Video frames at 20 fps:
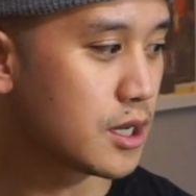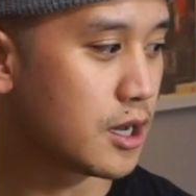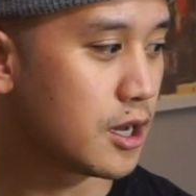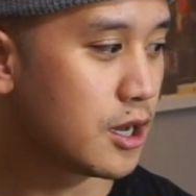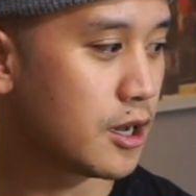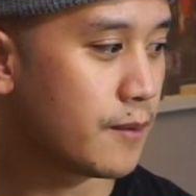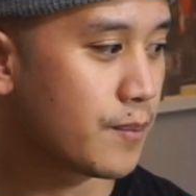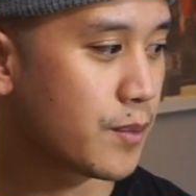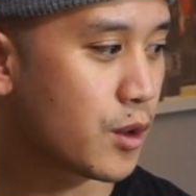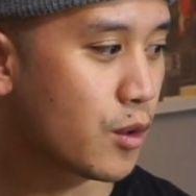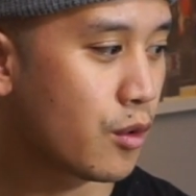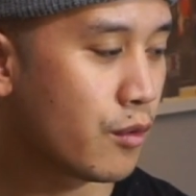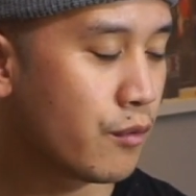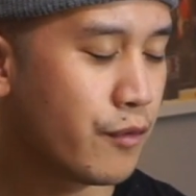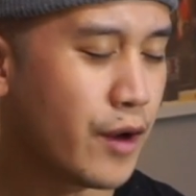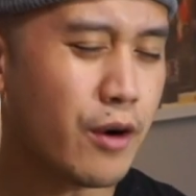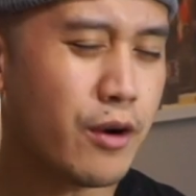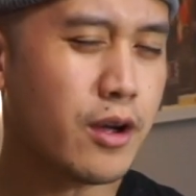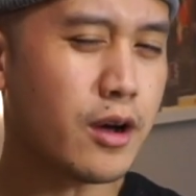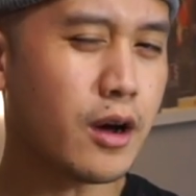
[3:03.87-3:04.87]

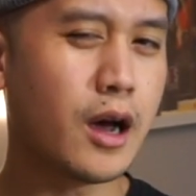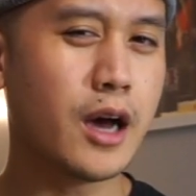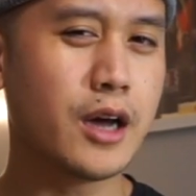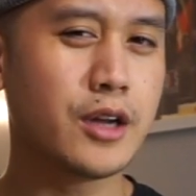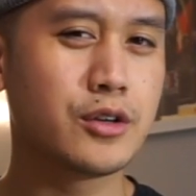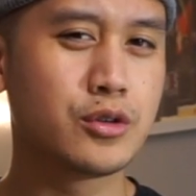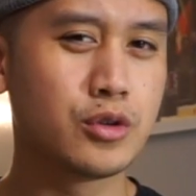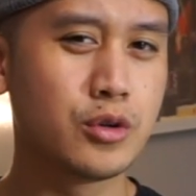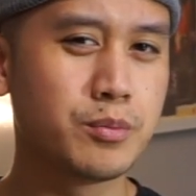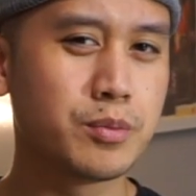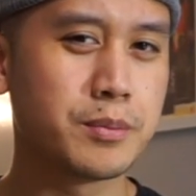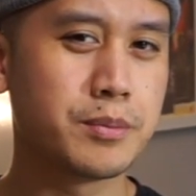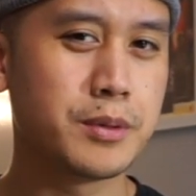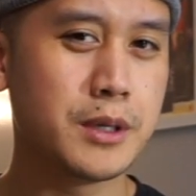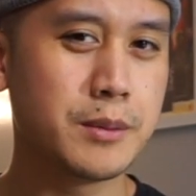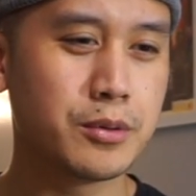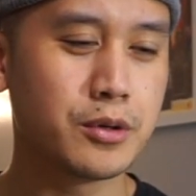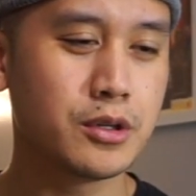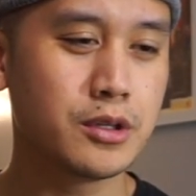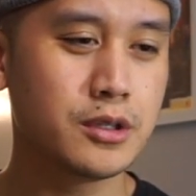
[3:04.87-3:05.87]
Very odd group of
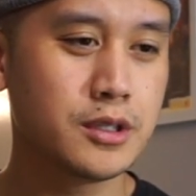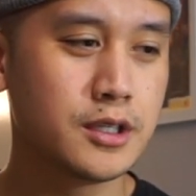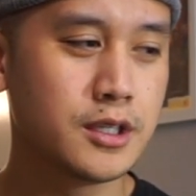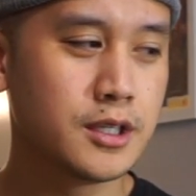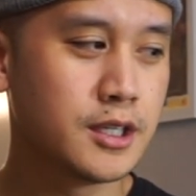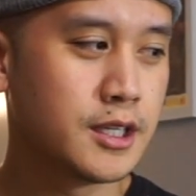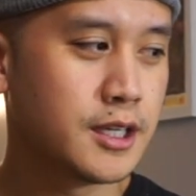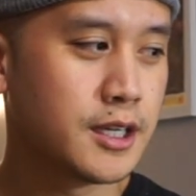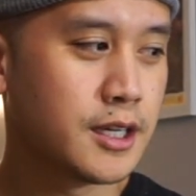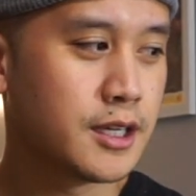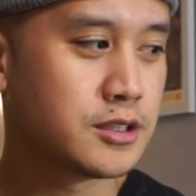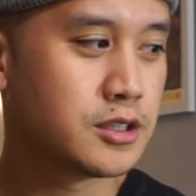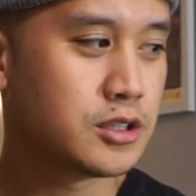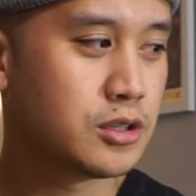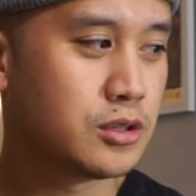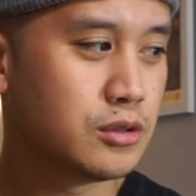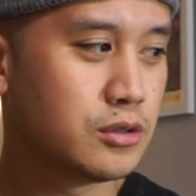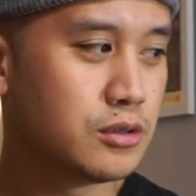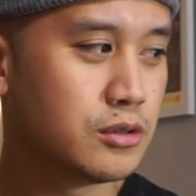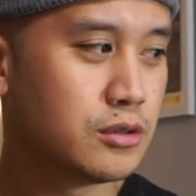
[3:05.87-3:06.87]
people
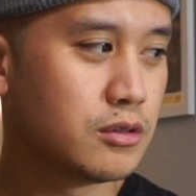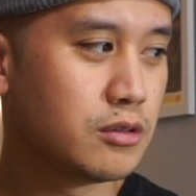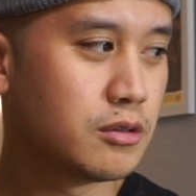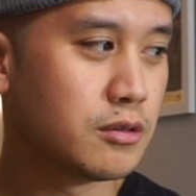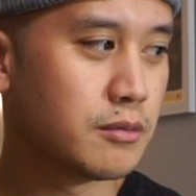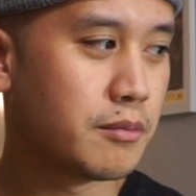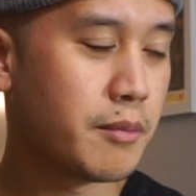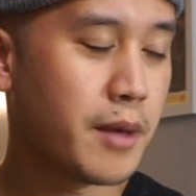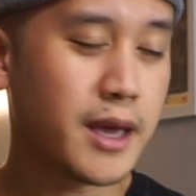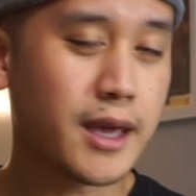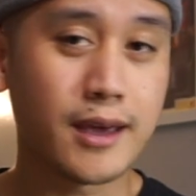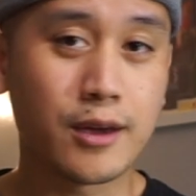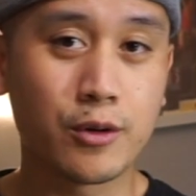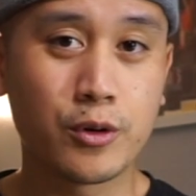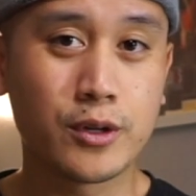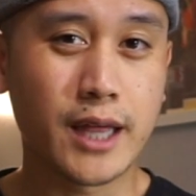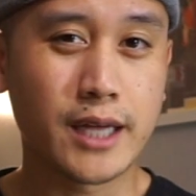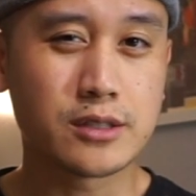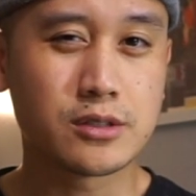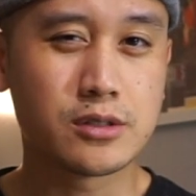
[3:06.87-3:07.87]
to make a
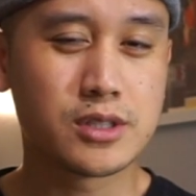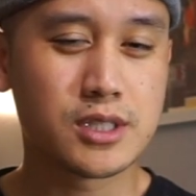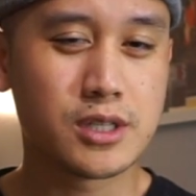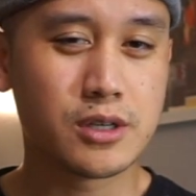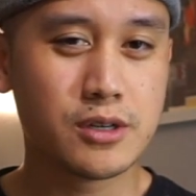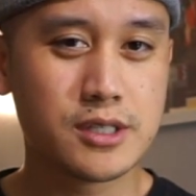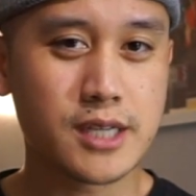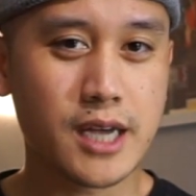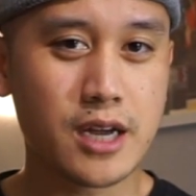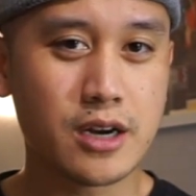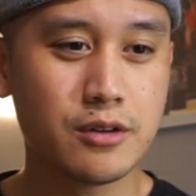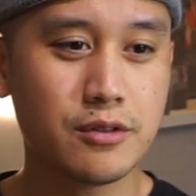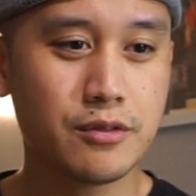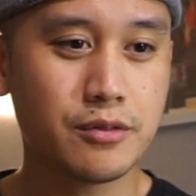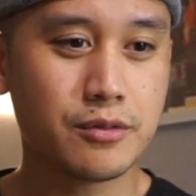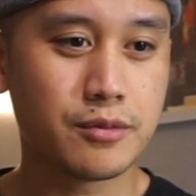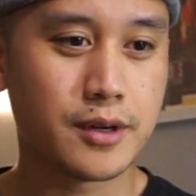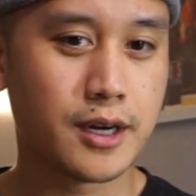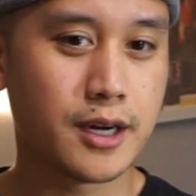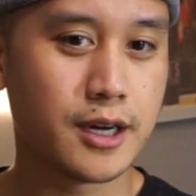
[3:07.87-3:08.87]
Green Lantern series out
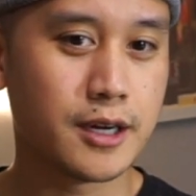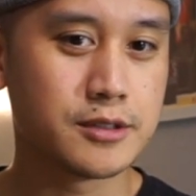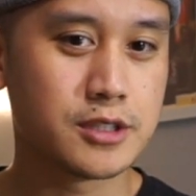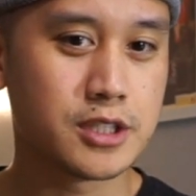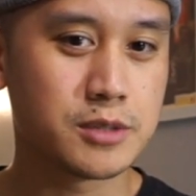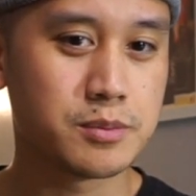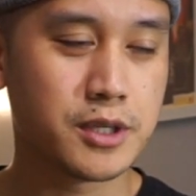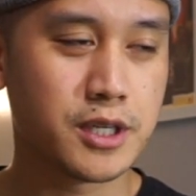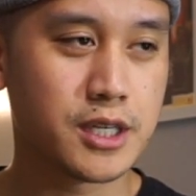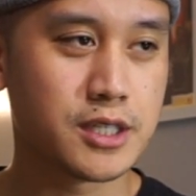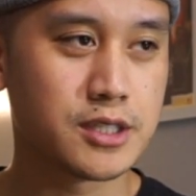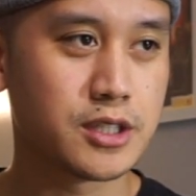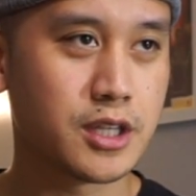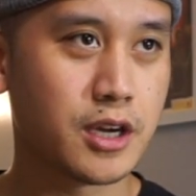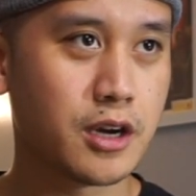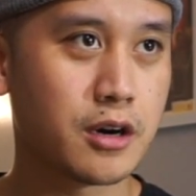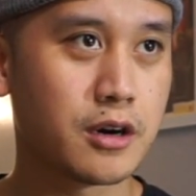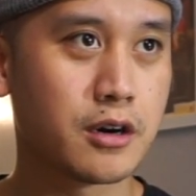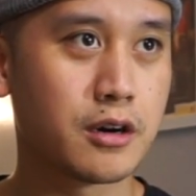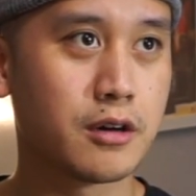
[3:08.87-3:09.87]
of, just because they
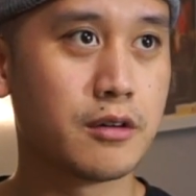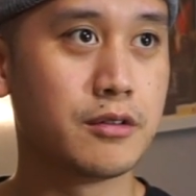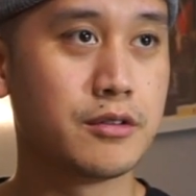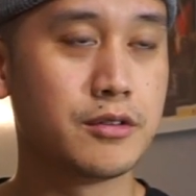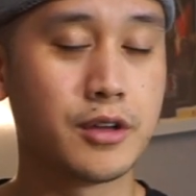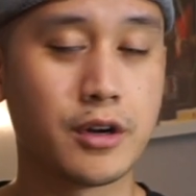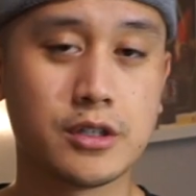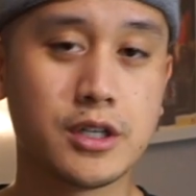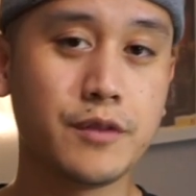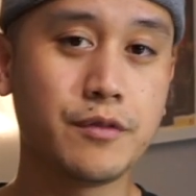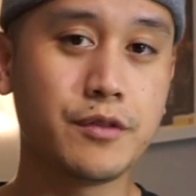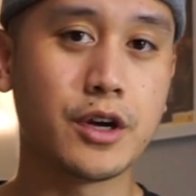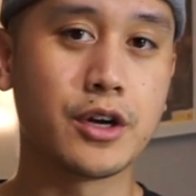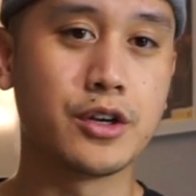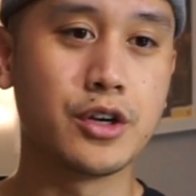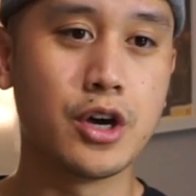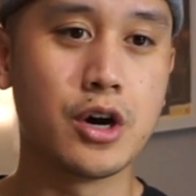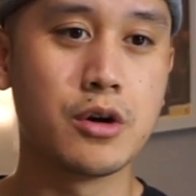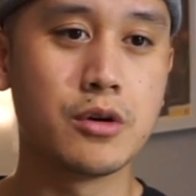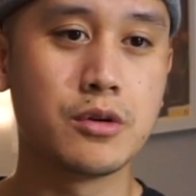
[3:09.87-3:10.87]
are definitely
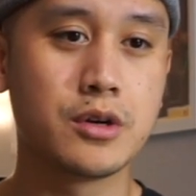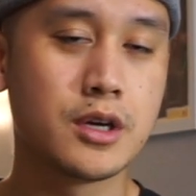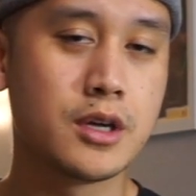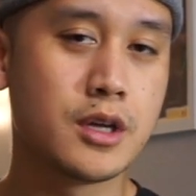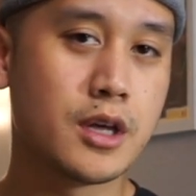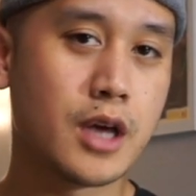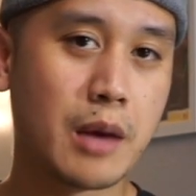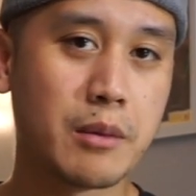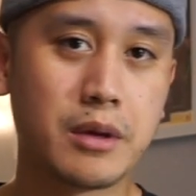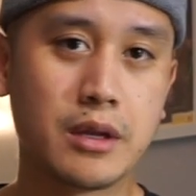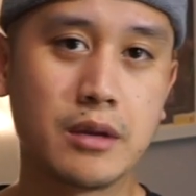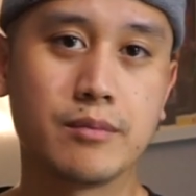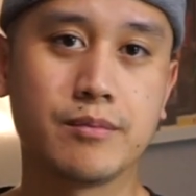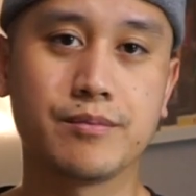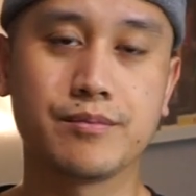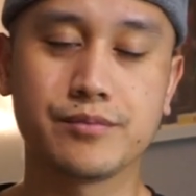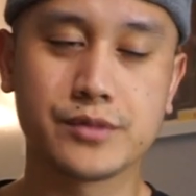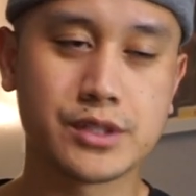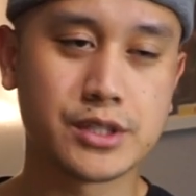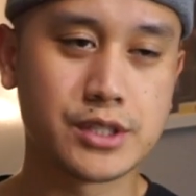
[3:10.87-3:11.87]
unknown. I mean,
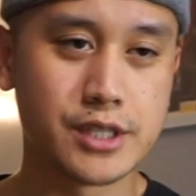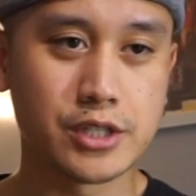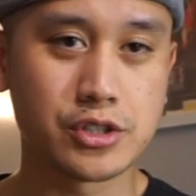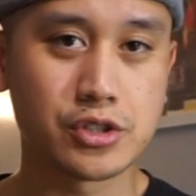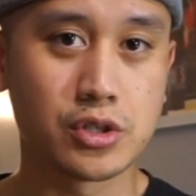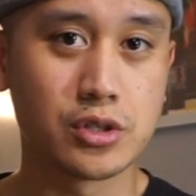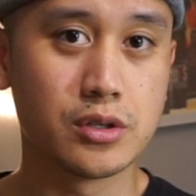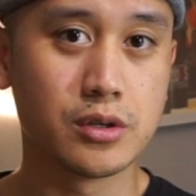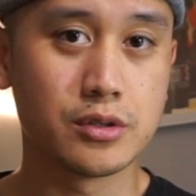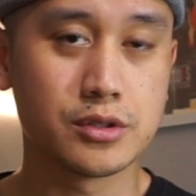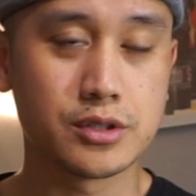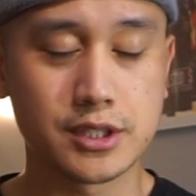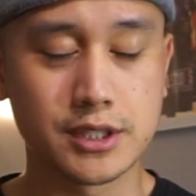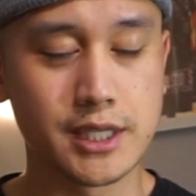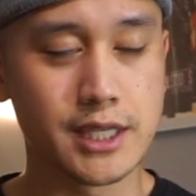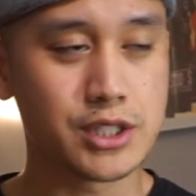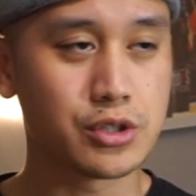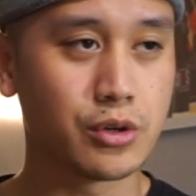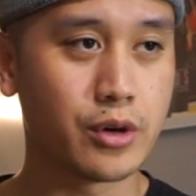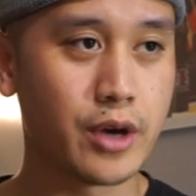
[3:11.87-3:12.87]

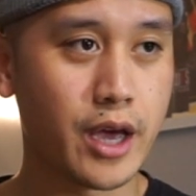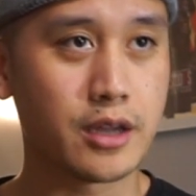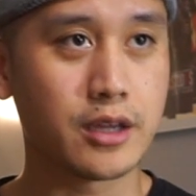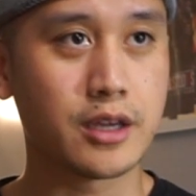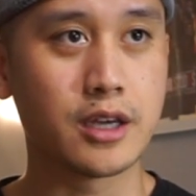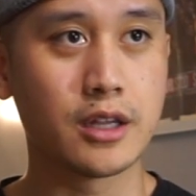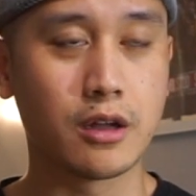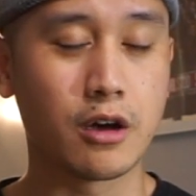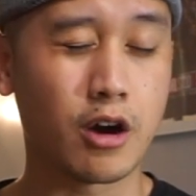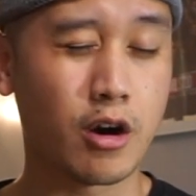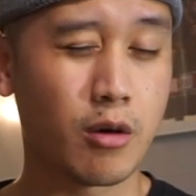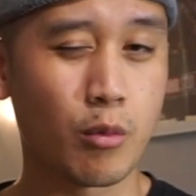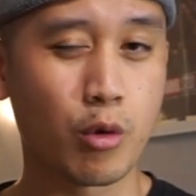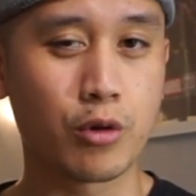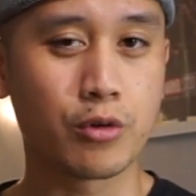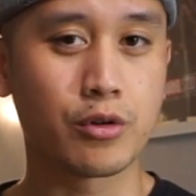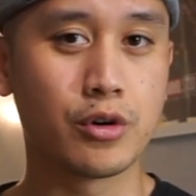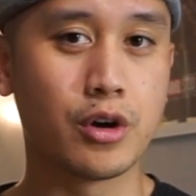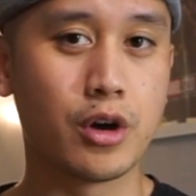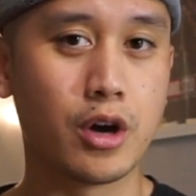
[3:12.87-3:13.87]
Sinestro and Kilowog
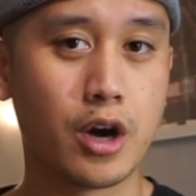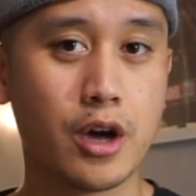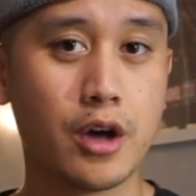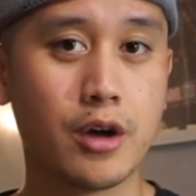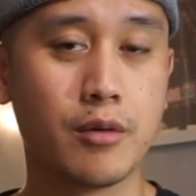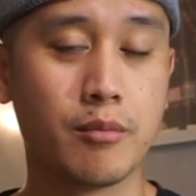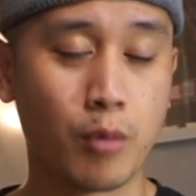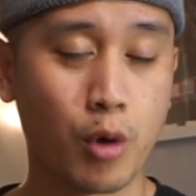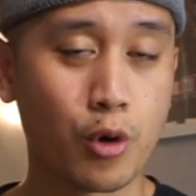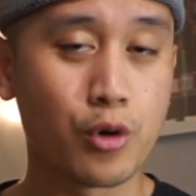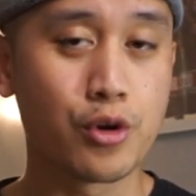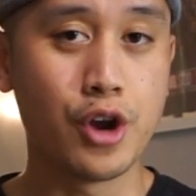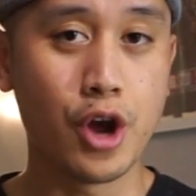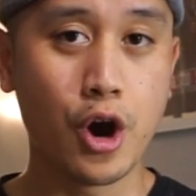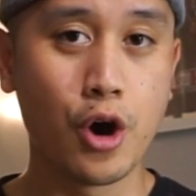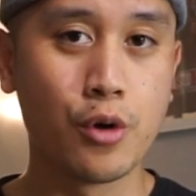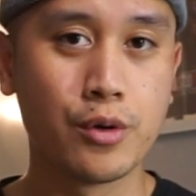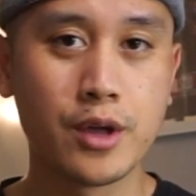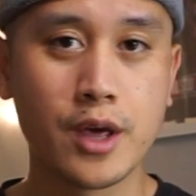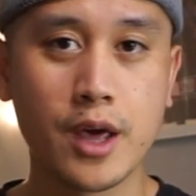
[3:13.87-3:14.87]
are more
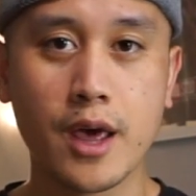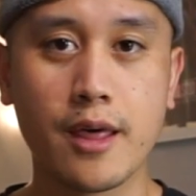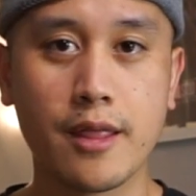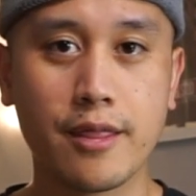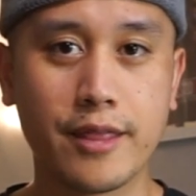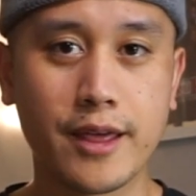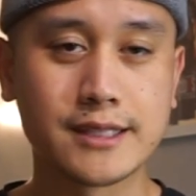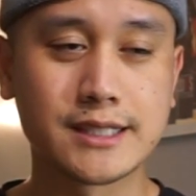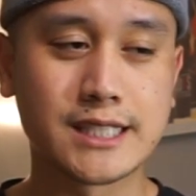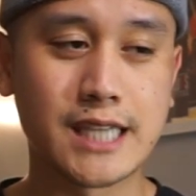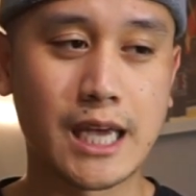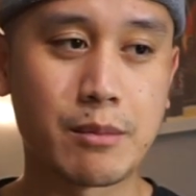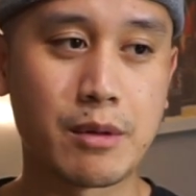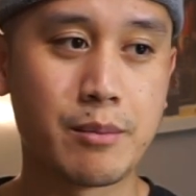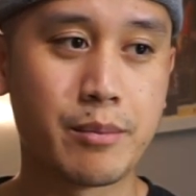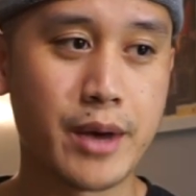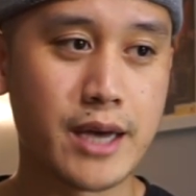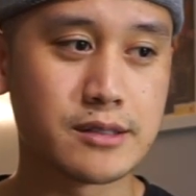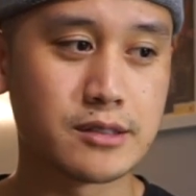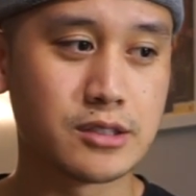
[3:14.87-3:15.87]
known than Simon
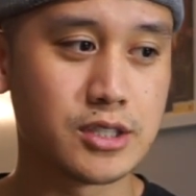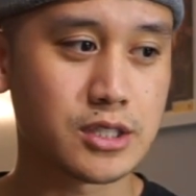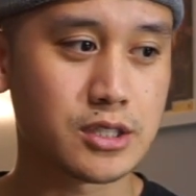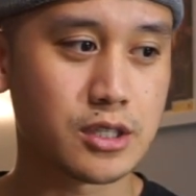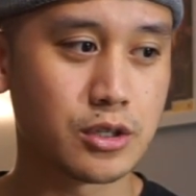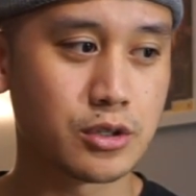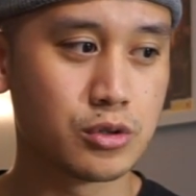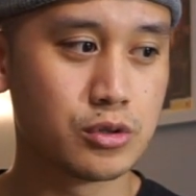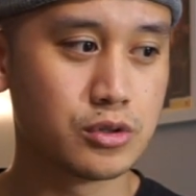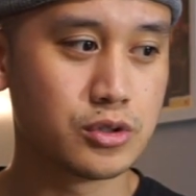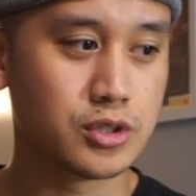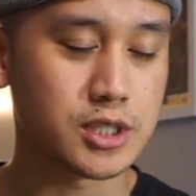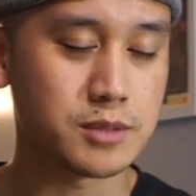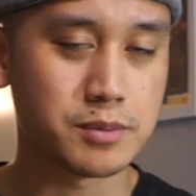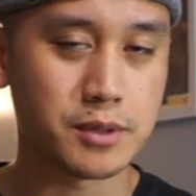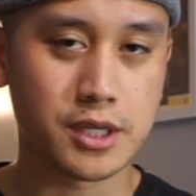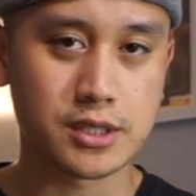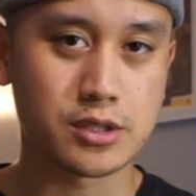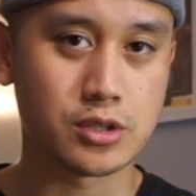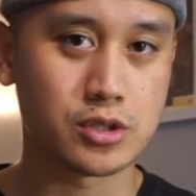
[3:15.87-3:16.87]
Baz and Jessica Cruz just
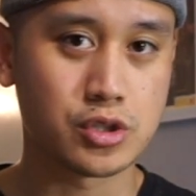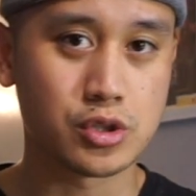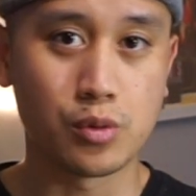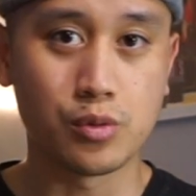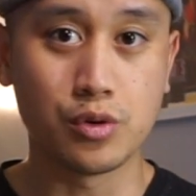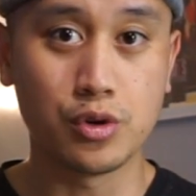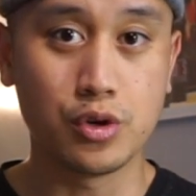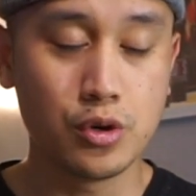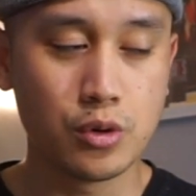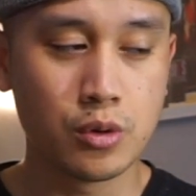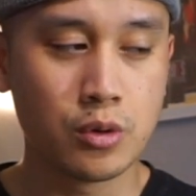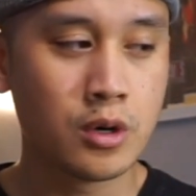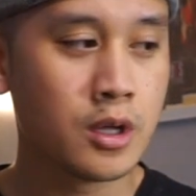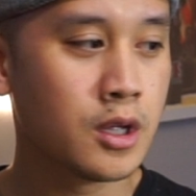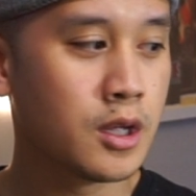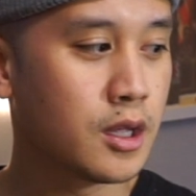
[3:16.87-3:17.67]
because they're so new.